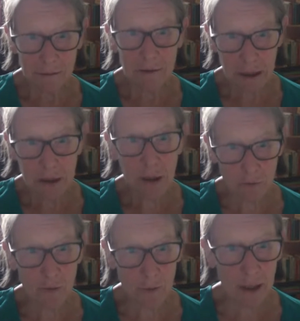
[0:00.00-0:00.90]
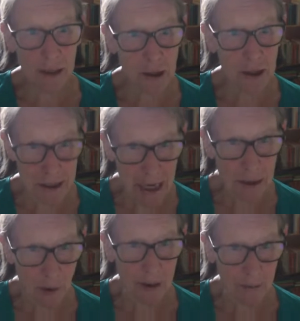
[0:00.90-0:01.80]
teaching from the kitchen
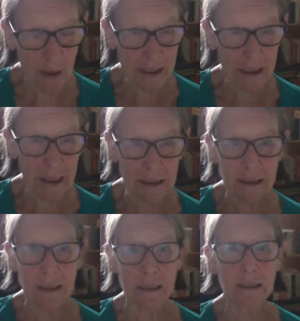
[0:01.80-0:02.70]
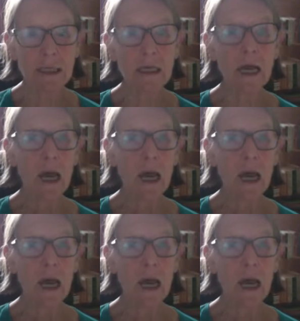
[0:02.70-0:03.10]
table in many cases,